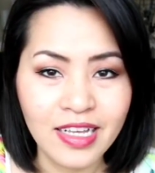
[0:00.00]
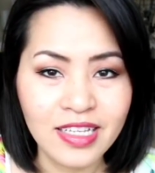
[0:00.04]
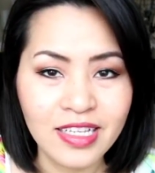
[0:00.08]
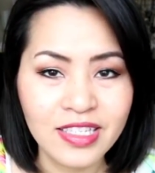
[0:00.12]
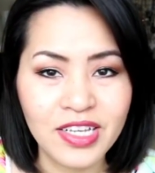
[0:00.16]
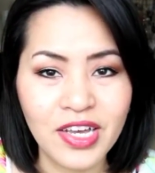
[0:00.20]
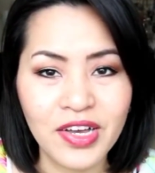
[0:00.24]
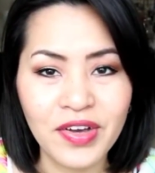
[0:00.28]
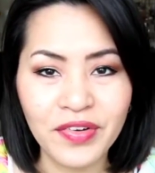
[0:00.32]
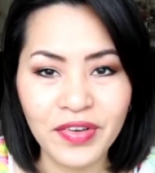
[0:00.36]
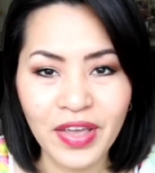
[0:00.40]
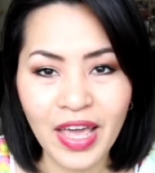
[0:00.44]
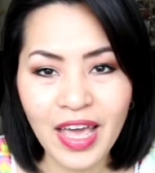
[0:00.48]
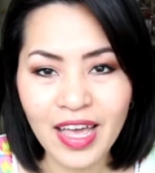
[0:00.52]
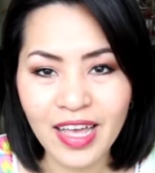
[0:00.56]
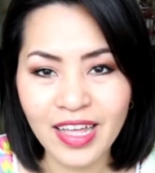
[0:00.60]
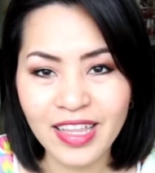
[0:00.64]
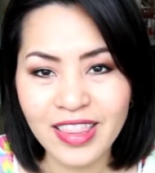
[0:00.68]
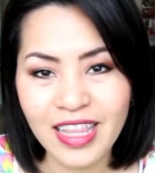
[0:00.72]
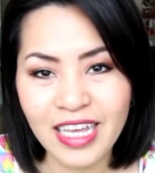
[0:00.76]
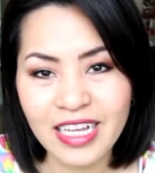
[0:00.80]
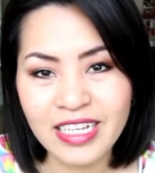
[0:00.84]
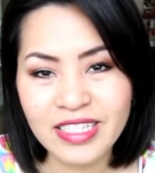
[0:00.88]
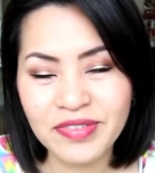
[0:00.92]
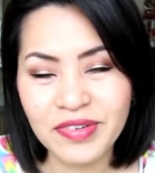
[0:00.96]
So yeah,
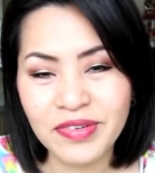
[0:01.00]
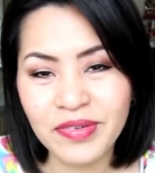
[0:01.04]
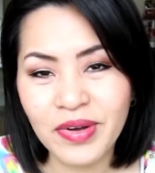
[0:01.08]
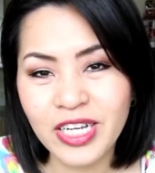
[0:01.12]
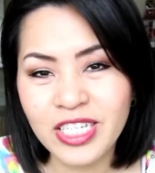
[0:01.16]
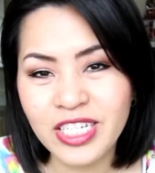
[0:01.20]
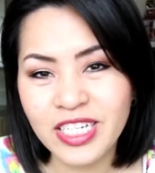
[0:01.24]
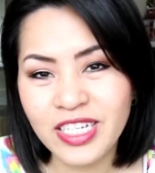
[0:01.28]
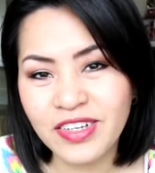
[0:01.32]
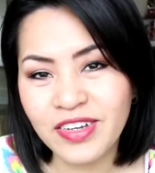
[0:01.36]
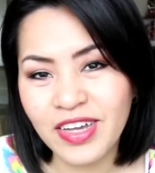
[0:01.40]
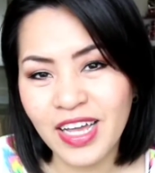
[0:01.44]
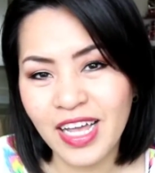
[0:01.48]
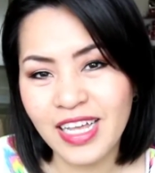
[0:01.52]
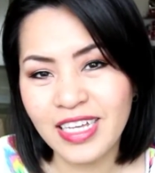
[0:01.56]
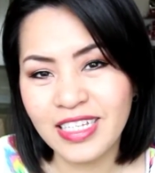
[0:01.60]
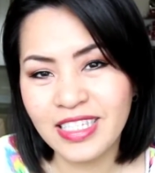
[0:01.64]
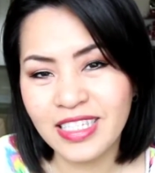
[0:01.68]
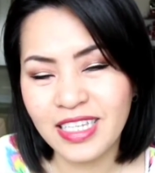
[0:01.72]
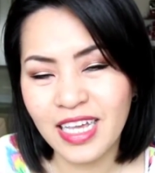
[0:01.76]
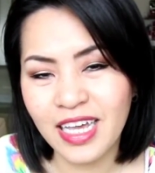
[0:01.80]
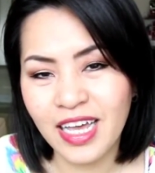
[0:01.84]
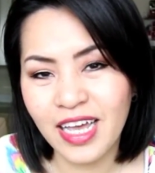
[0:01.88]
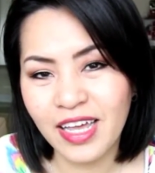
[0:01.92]
thanks for watching, you guys.